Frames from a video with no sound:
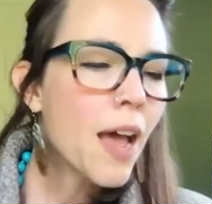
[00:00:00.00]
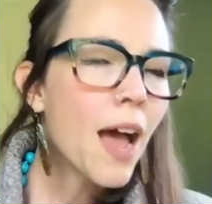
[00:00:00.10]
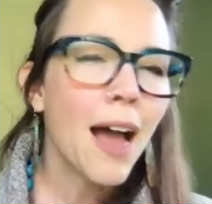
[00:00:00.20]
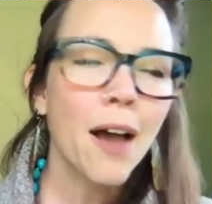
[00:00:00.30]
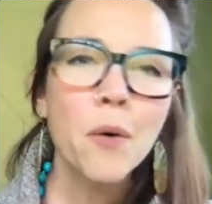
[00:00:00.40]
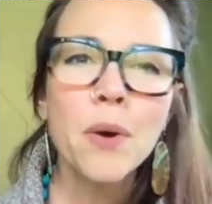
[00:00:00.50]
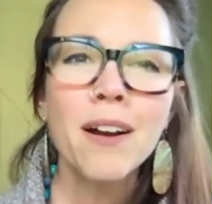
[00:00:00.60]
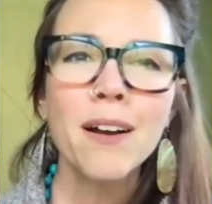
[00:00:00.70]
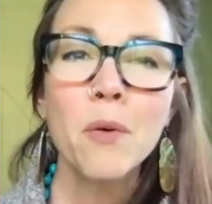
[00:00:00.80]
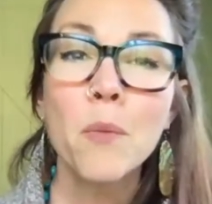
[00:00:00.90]

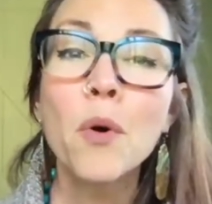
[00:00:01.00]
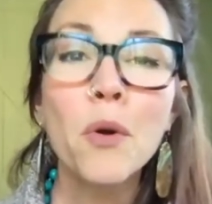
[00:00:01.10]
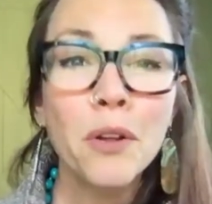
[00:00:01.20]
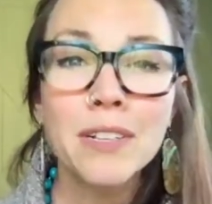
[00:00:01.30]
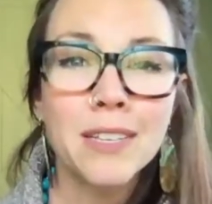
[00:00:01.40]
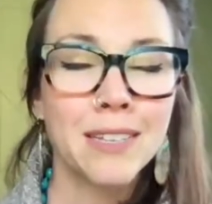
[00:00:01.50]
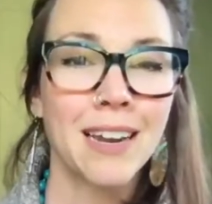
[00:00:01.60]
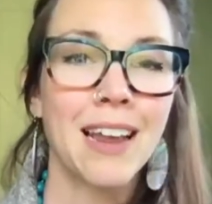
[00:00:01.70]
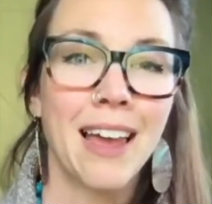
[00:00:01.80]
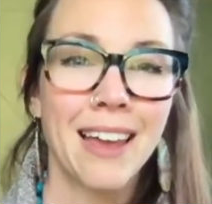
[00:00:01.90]
Our world
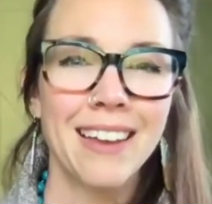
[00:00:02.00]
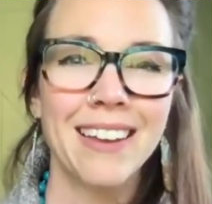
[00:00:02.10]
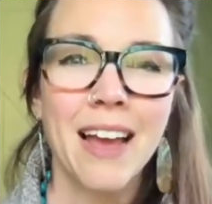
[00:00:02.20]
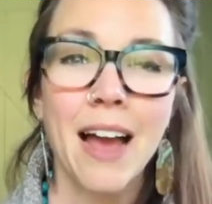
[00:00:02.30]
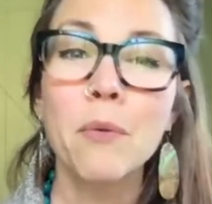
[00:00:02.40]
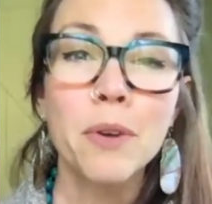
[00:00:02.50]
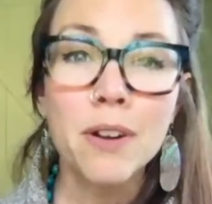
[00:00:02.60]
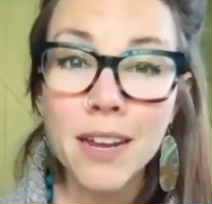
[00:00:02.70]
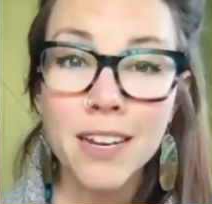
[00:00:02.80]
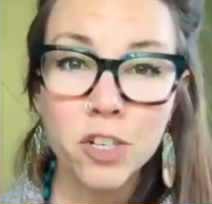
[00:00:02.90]
today, our
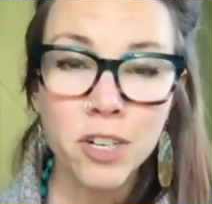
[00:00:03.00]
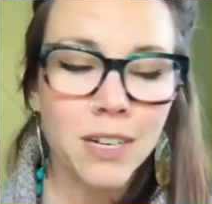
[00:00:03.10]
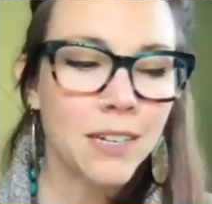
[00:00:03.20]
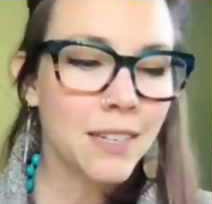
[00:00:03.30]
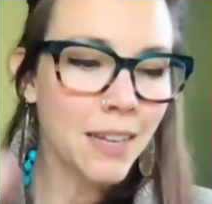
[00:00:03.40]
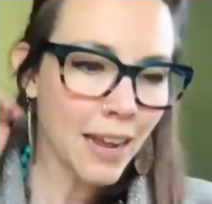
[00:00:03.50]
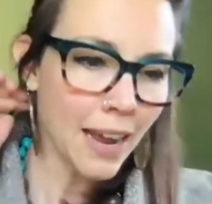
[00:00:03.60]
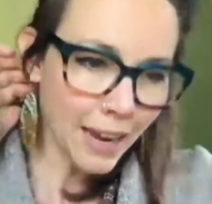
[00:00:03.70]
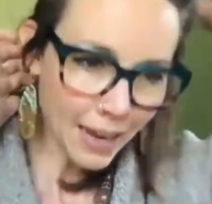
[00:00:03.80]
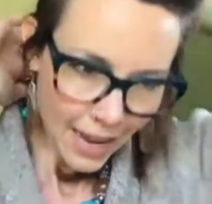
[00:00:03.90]
nation
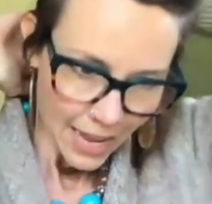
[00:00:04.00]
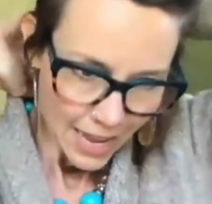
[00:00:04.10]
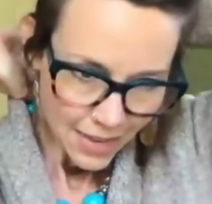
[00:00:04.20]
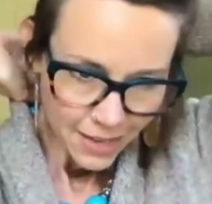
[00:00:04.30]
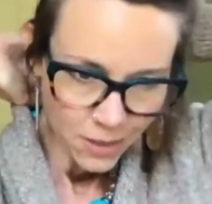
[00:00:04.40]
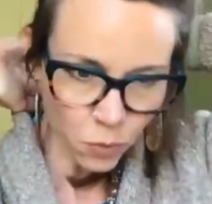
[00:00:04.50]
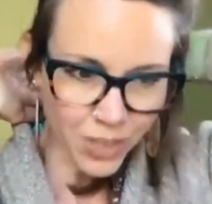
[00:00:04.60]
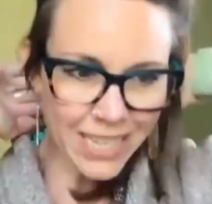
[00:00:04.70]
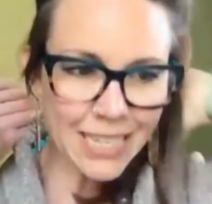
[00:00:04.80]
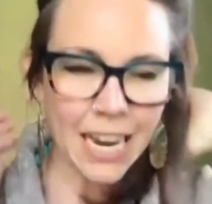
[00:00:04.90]
today, is
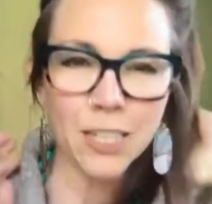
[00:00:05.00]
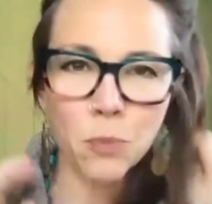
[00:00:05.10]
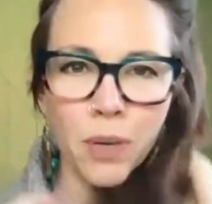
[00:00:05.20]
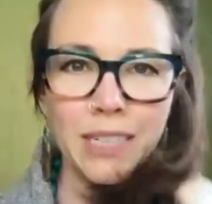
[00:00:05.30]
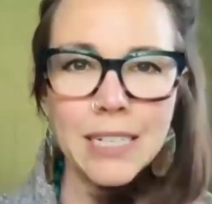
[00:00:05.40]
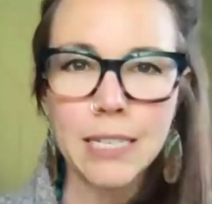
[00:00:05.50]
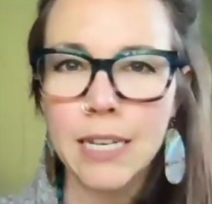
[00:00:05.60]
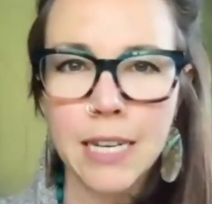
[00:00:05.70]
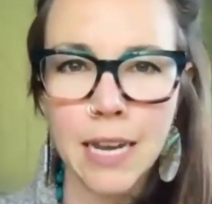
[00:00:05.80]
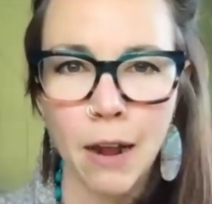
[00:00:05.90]
really desperately
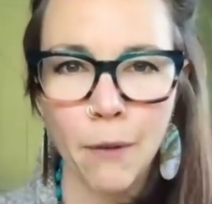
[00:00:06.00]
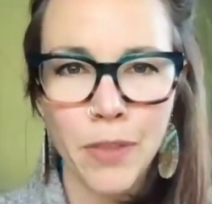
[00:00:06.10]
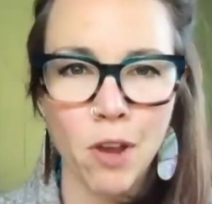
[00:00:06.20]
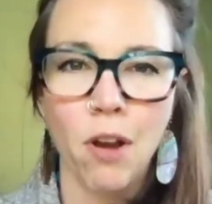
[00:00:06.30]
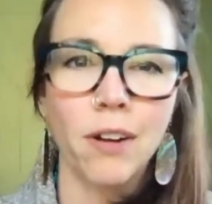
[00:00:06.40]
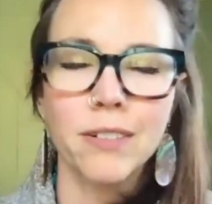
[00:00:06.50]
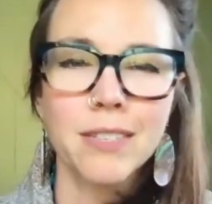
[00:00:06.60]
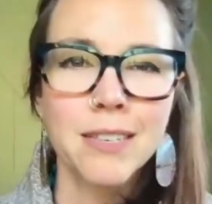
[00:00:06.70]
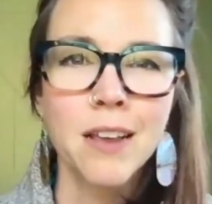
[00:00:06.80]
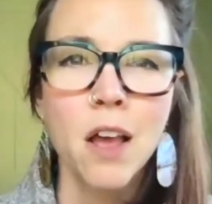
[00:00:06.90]
seeking out the
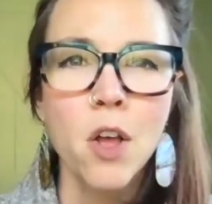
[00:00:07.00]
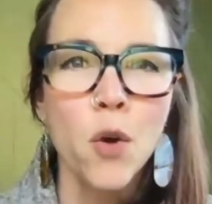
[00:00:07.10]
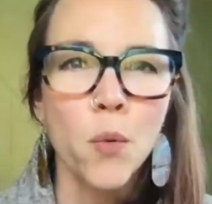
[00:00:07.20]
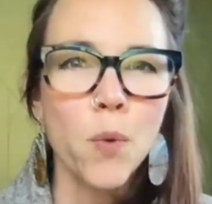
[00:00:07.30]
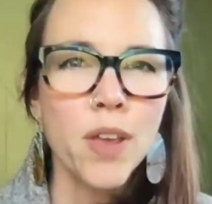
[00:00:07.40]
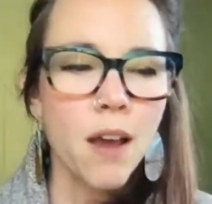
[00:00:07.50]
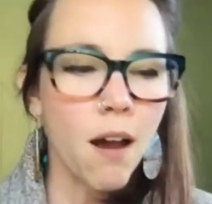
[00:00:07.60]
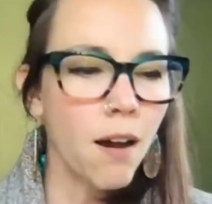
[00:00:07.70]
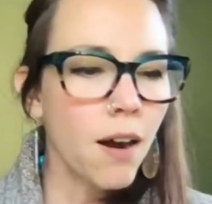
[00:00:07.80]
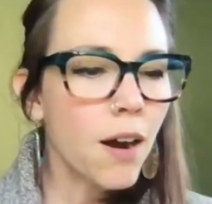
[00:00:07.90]
arts. We
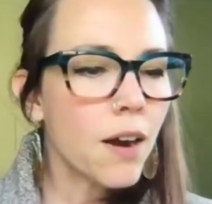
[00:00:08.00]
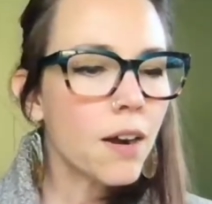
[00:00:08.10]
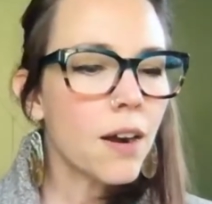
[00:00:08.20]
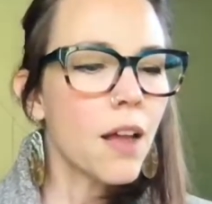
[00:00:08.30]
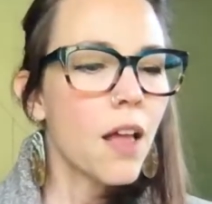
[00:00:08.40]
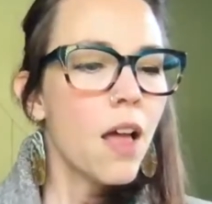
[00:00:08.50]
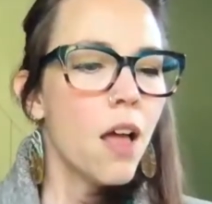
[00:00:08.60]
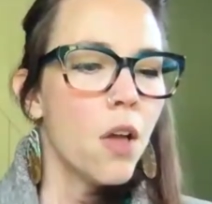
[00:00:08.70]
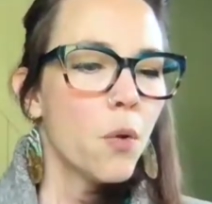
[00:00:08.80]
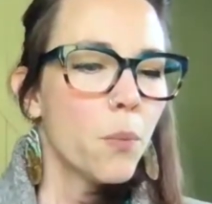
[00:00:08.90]
are
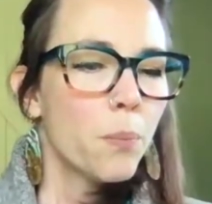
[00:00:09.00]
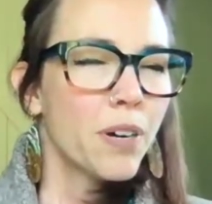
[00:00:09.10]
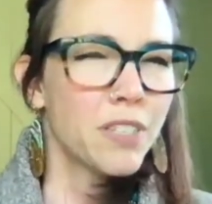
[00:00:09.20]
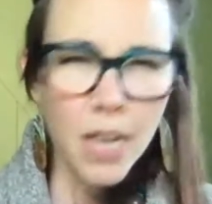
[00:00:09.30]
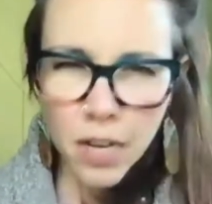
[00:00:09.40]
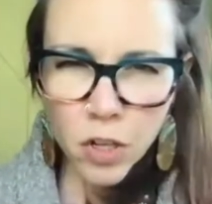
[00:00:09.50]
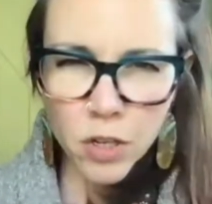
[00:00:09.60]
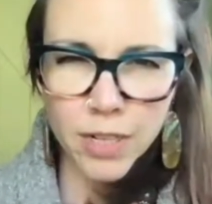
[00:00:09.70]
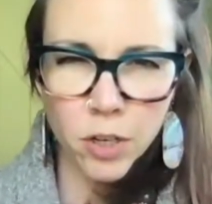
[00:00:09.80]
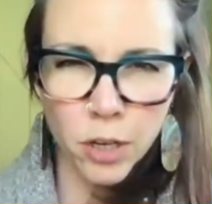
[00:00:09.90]

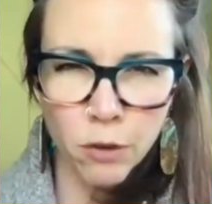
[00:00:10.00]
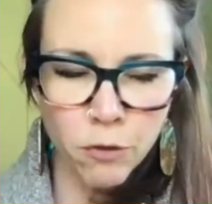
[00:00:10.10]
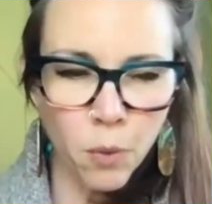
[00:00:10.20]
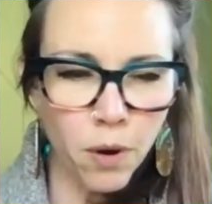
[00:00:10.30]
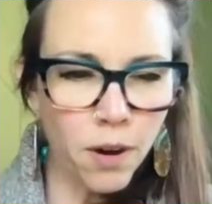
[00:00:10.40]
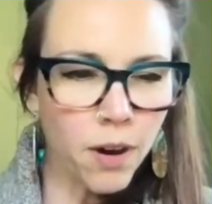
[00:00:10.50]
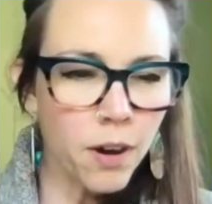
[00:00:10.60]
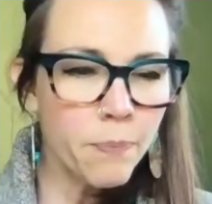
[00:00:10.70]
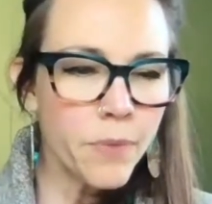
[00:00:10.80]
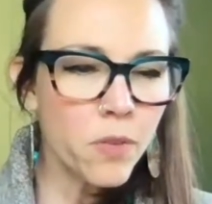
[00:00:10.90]
particularly looking
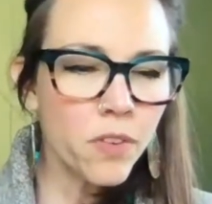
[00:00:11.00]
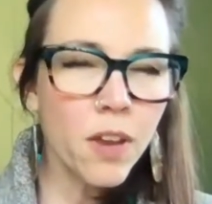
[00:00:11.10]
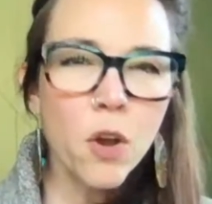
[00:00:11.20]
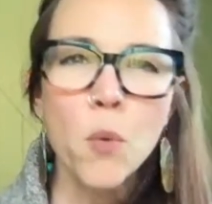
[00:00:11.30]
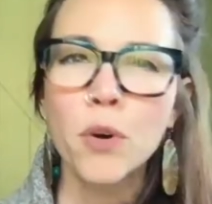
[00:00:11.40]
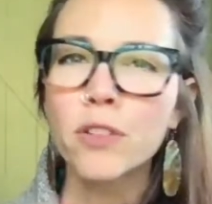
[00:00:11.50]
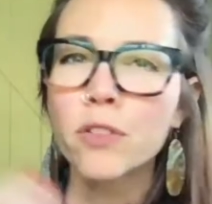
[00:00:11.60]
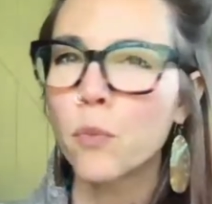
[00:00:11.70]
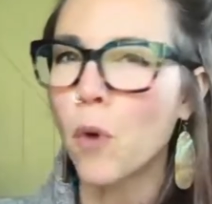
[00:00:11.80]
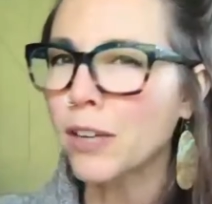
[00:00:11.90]
for music. We're
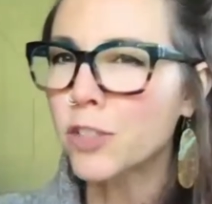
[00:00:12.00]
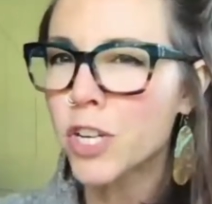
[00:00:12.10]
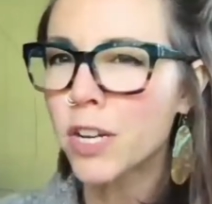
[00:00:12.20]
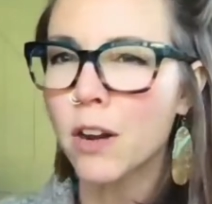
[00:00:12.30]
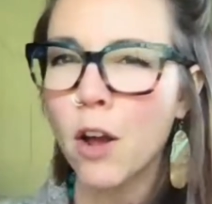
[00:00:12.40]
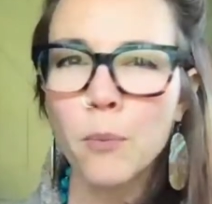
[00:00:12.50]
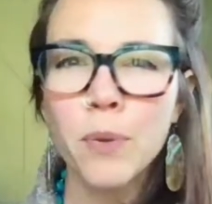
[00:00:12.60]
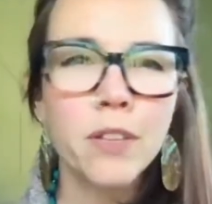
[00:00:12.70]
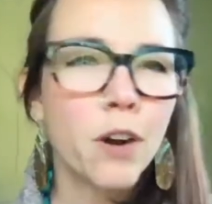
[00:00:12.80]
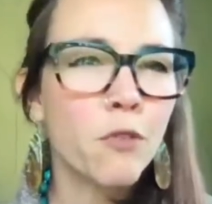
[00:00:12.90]
watching and hoping
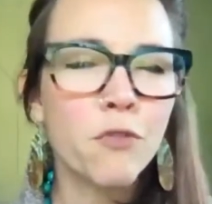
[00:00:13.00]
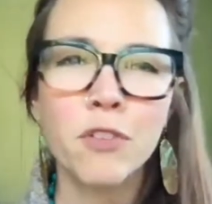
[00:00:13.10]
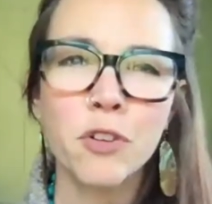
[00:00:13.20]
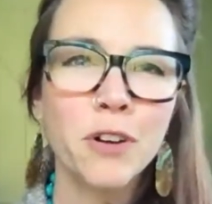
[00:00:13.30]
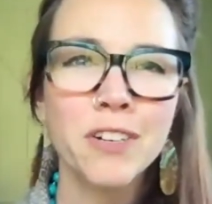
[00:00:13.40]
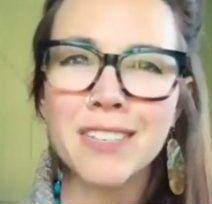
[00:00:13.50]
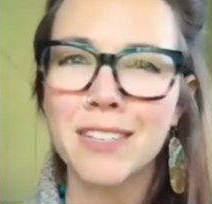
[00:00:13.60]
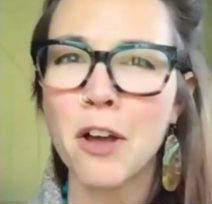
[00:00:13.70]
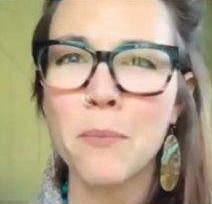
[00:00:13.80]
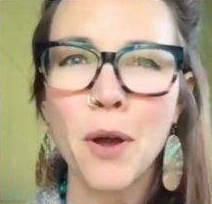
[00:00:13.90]
that our favorite artists
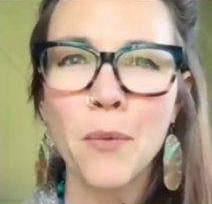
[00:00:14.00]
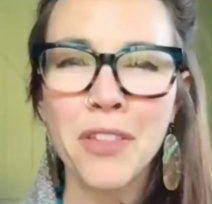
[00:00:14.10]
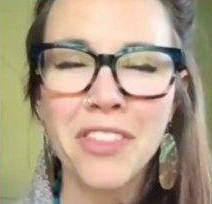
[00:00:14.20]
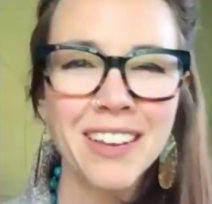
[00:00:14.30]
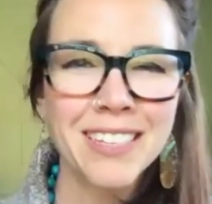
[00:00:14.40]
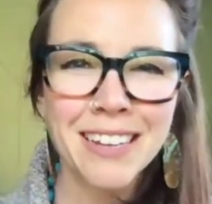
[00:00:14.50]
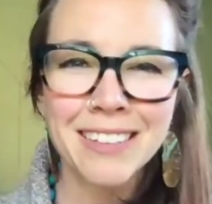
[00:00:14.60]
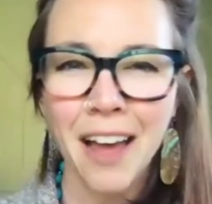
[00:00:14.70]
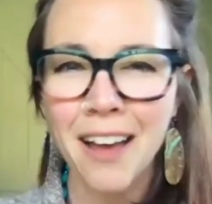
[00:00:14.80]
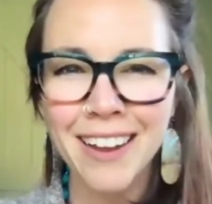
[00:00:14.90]
come out with things
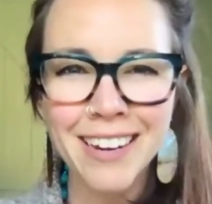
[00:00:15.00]
online